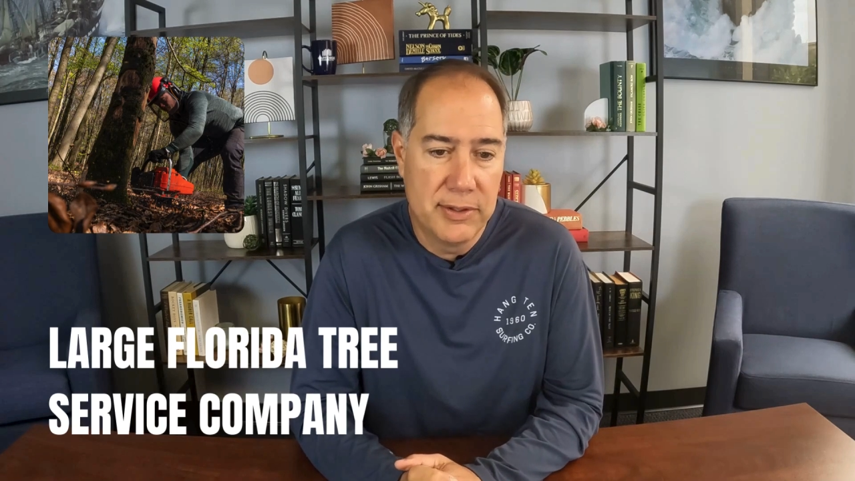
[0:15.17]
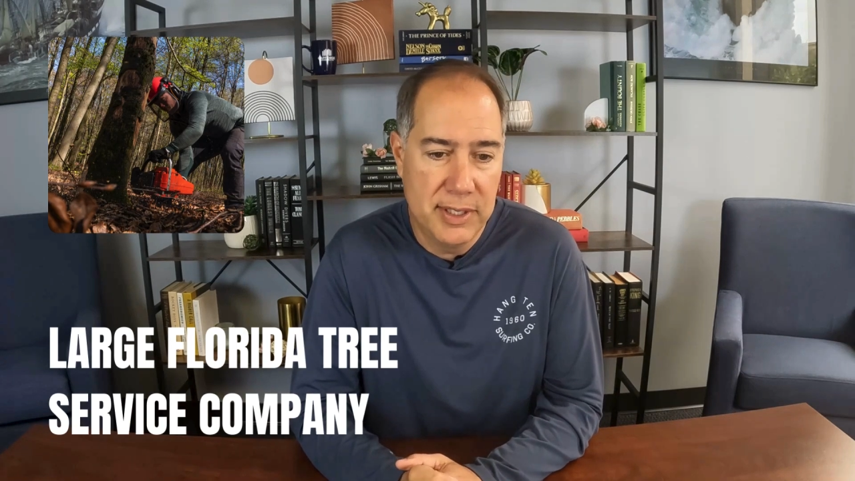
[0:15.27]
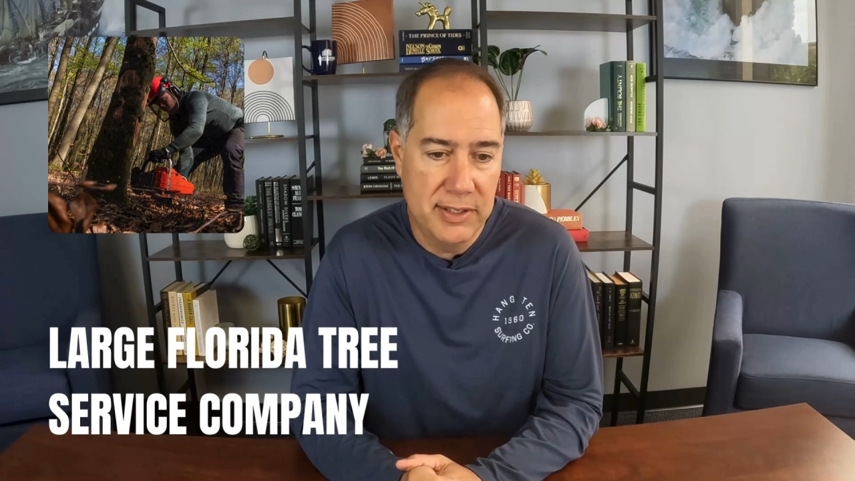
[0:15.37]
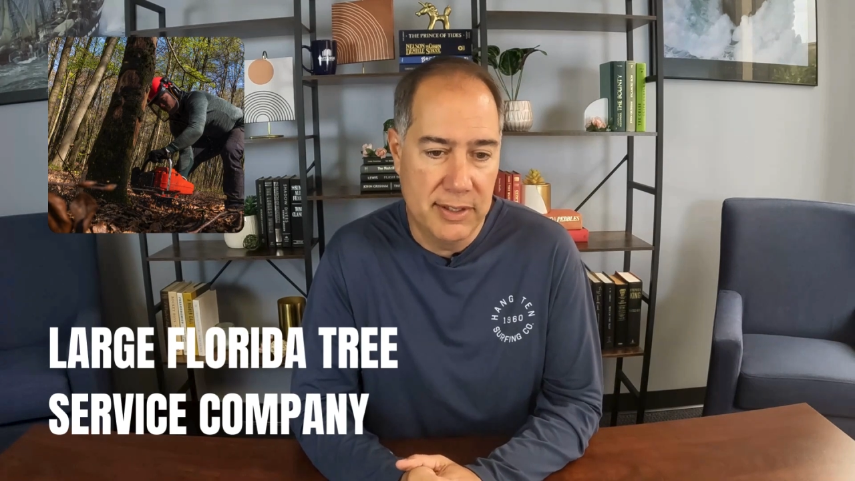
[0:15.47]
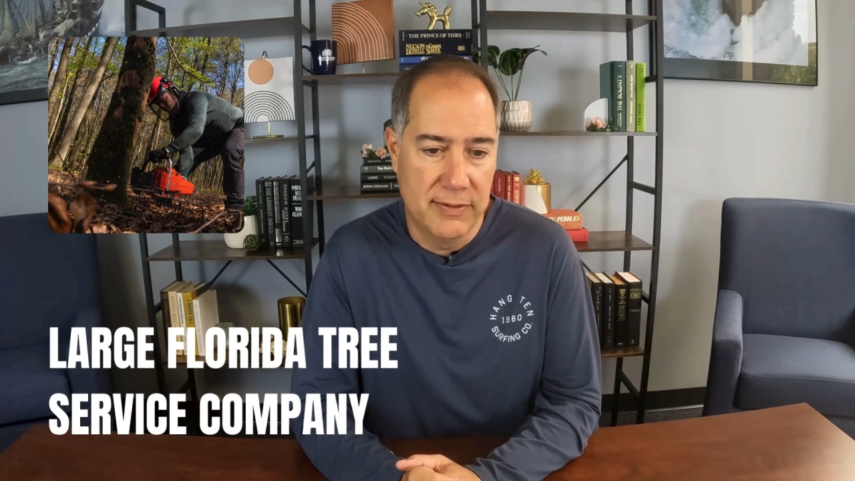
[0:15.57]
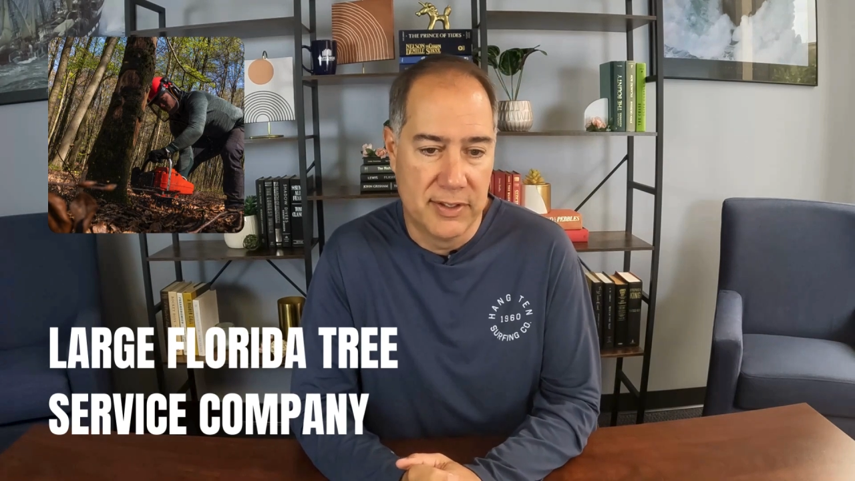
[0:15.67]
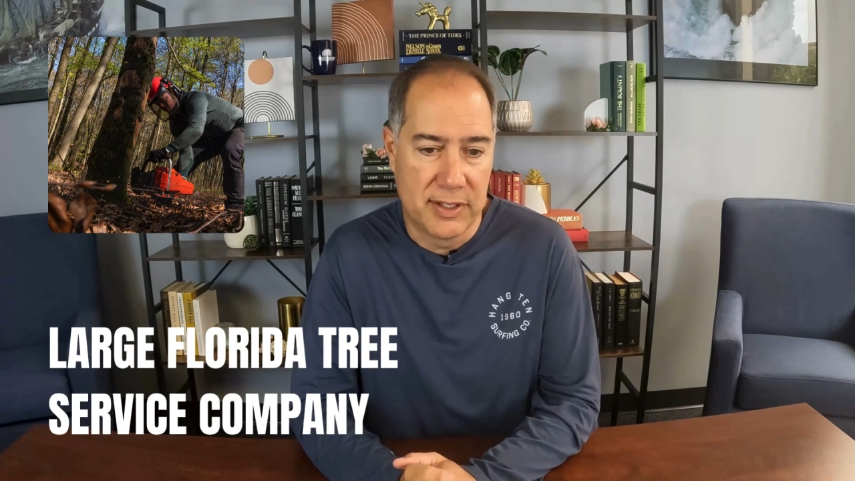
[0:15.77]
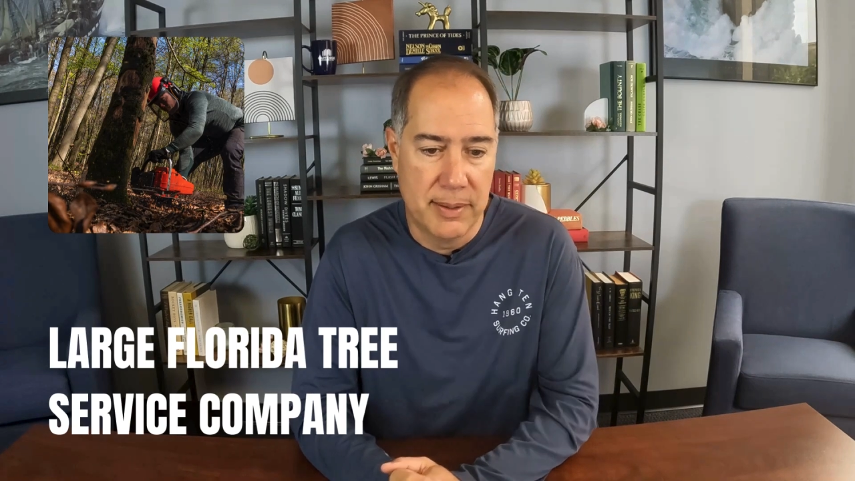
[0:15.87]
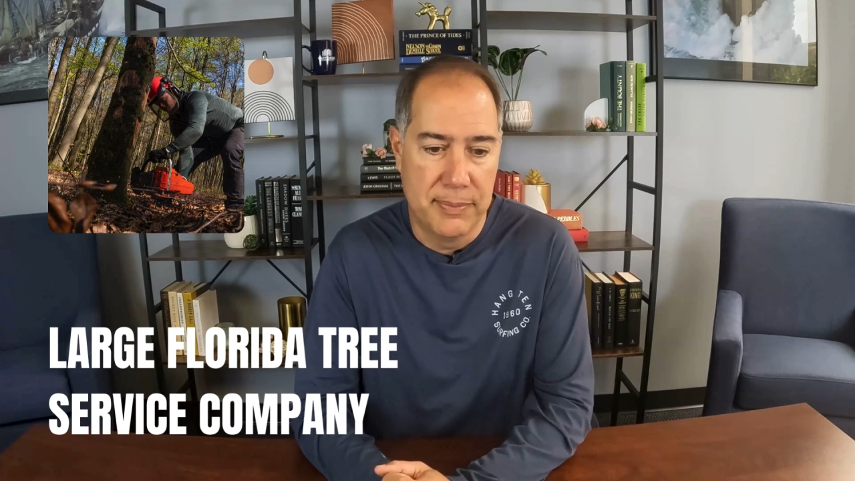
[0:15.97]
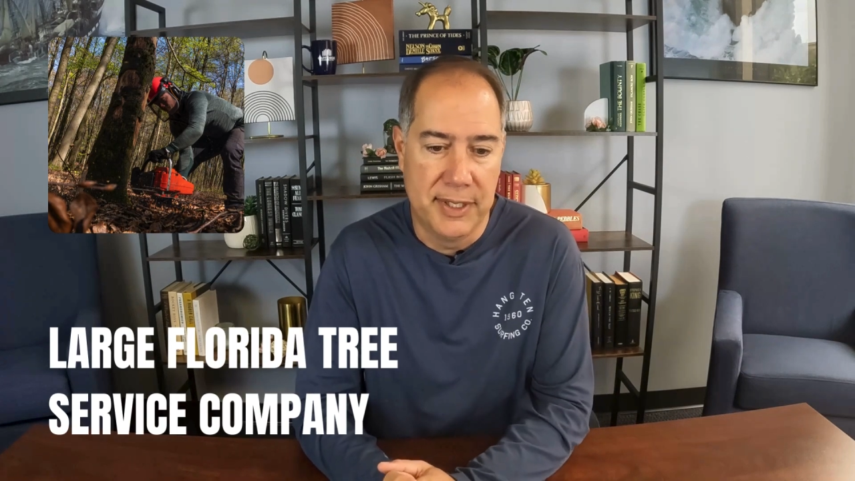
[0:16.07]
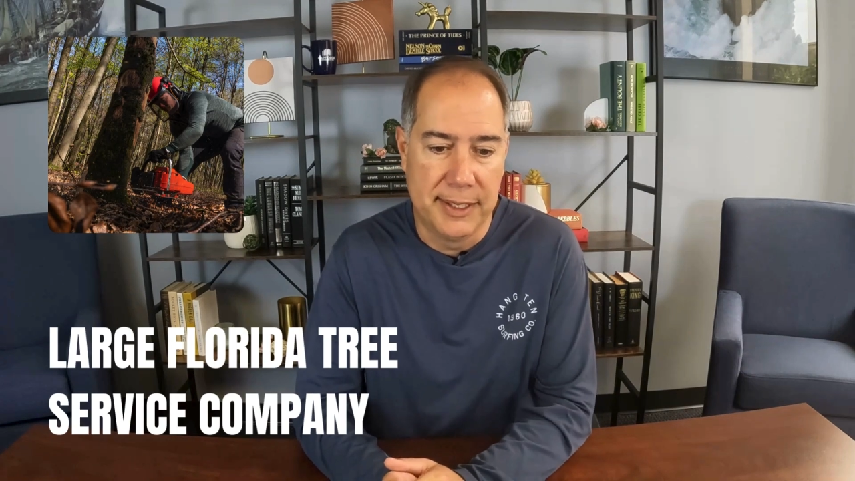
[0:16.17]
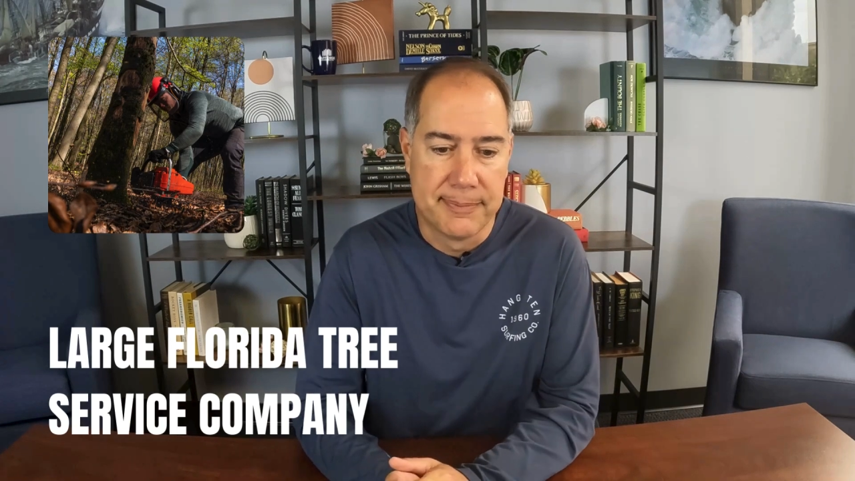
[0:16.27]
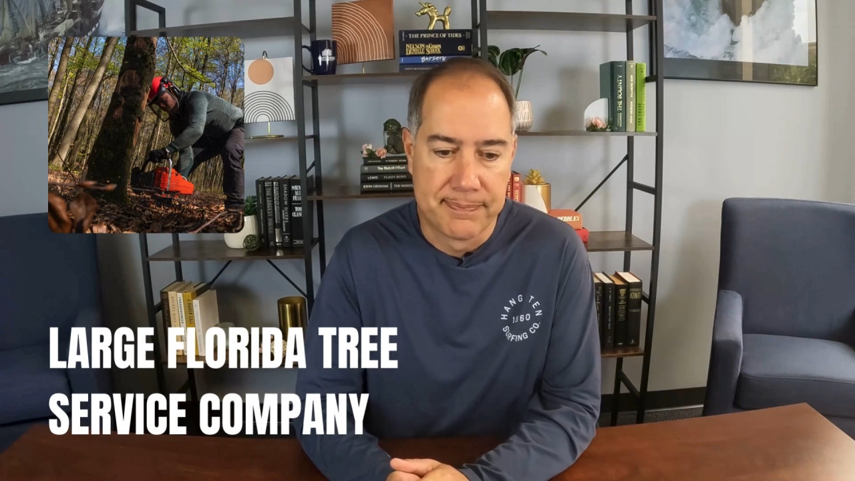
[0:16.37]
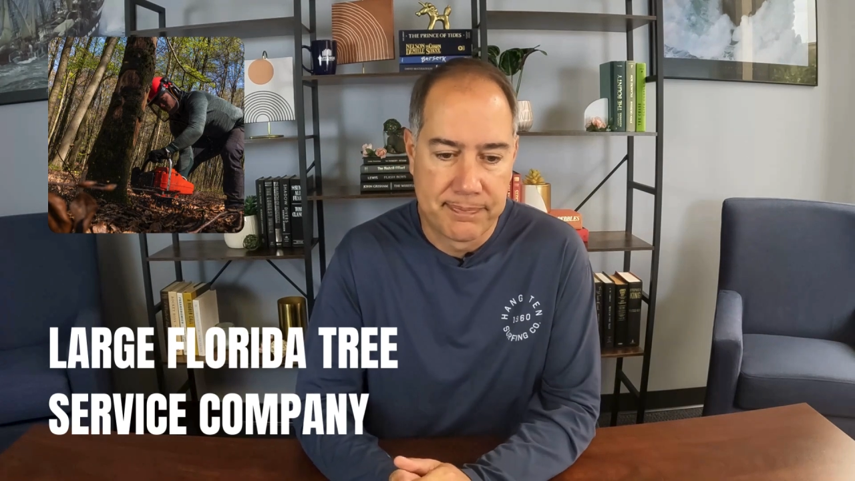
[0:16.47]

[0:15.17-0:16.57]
tree service company.